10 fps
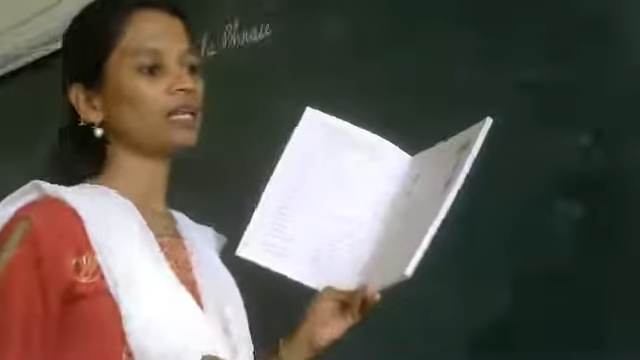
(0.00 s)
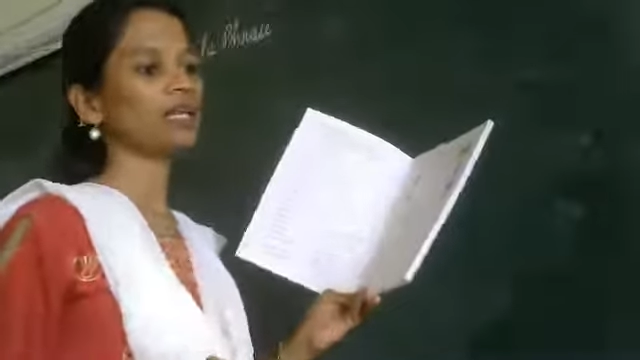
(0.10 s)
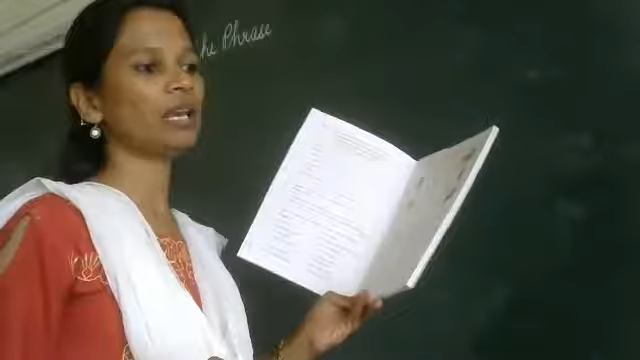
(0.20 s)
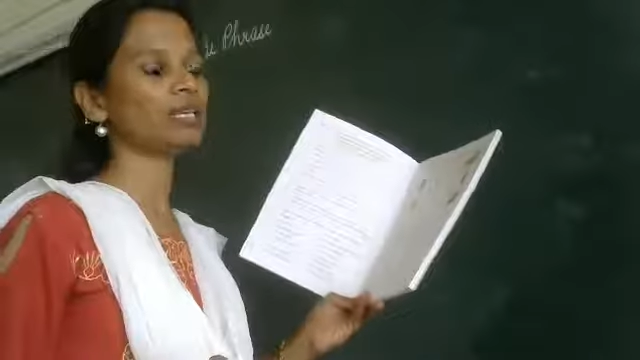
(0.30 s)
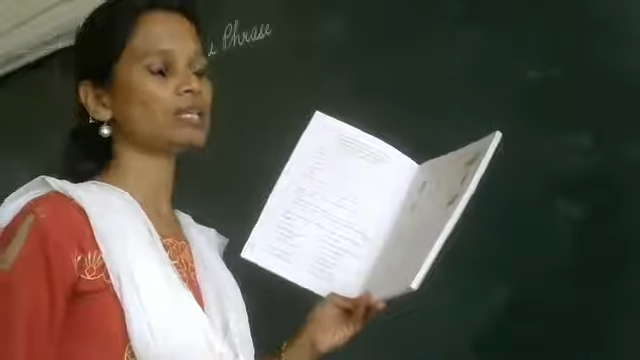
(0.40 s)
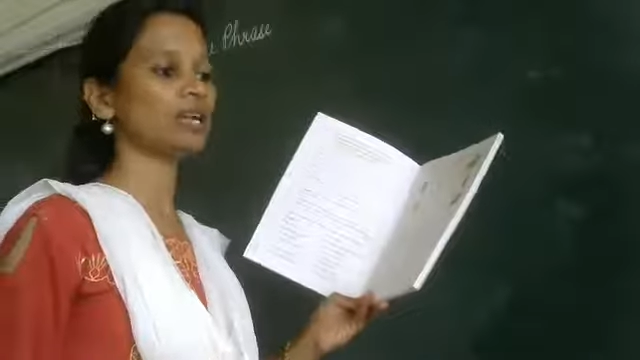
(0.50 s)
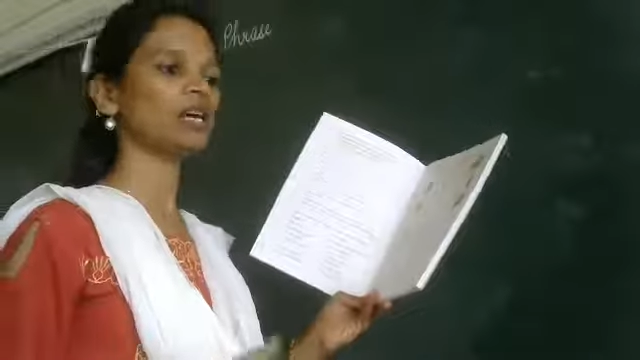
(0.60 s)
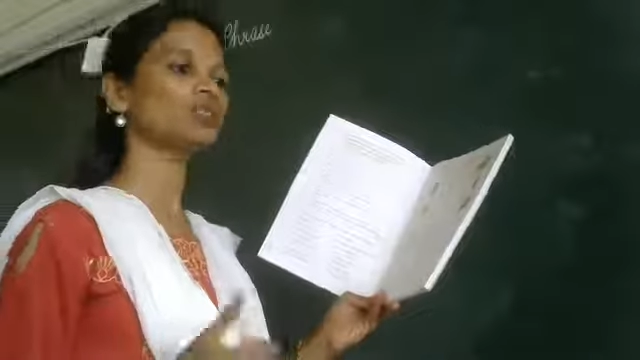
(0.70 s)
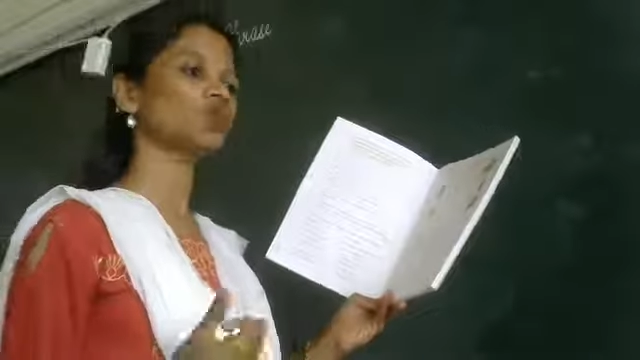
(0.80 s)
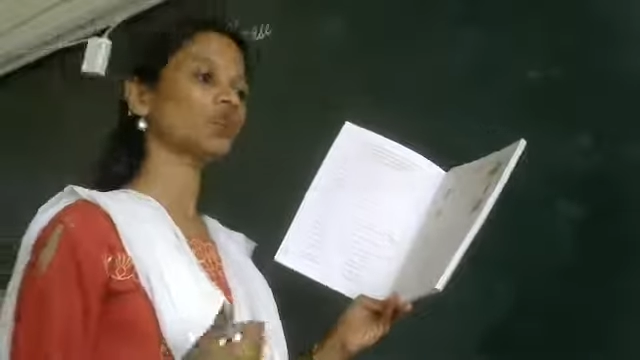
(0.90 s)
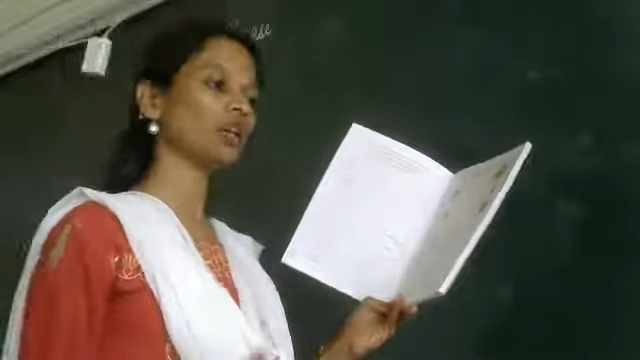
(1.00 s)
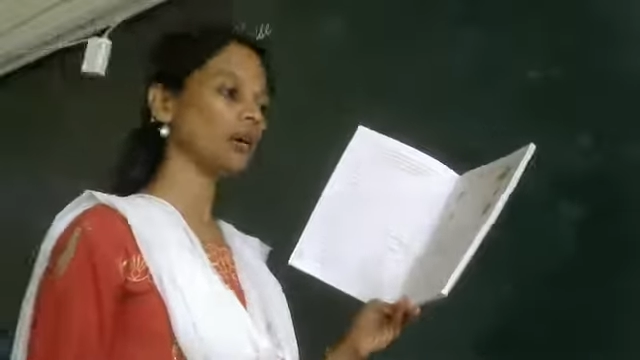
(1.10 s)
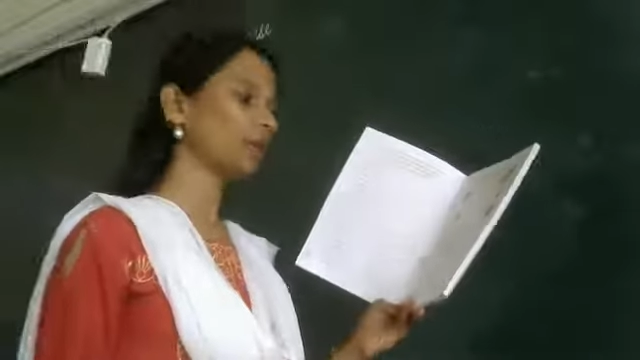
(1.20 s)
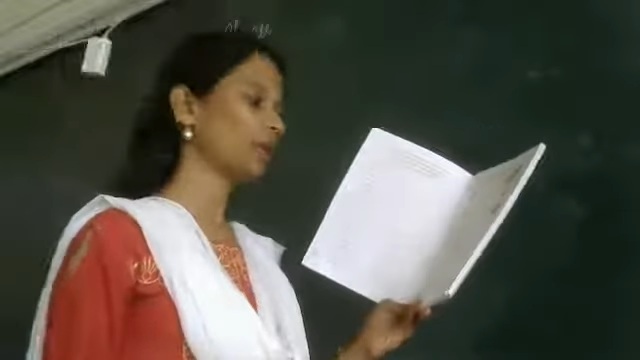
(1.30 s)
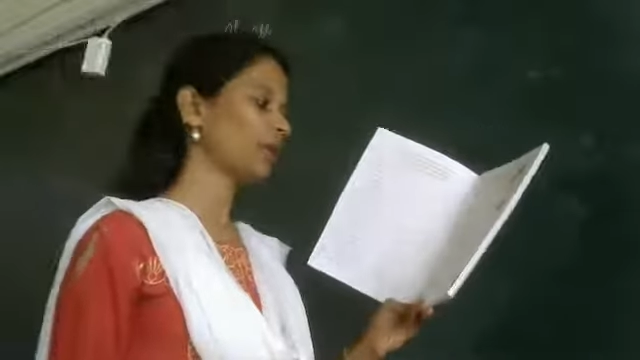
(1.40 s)
in the last class, so we'll
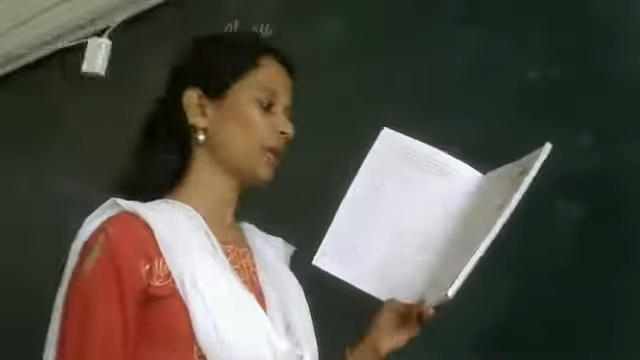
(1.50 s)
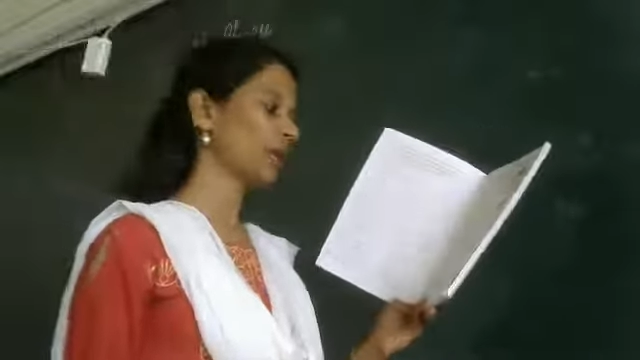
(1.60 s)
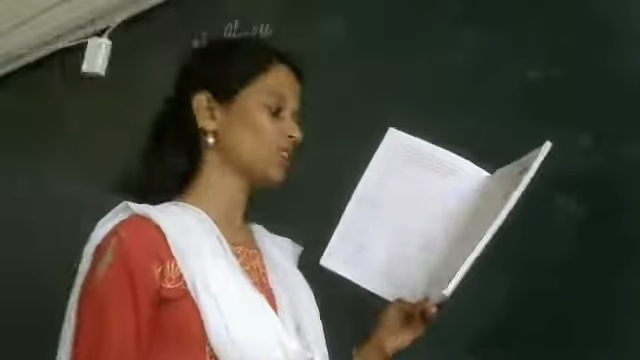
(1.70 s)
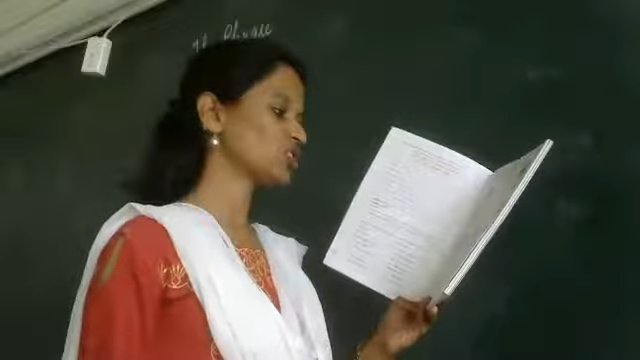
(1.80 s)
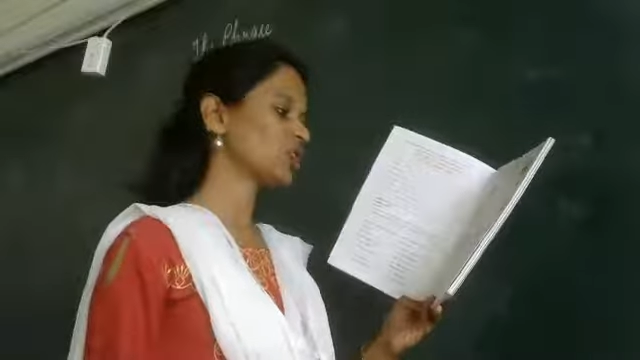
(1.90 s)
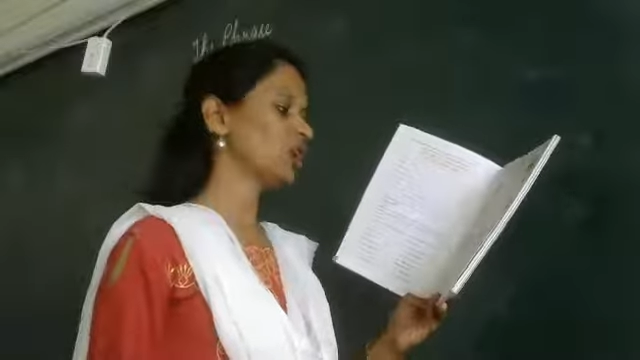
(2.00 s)
complete H.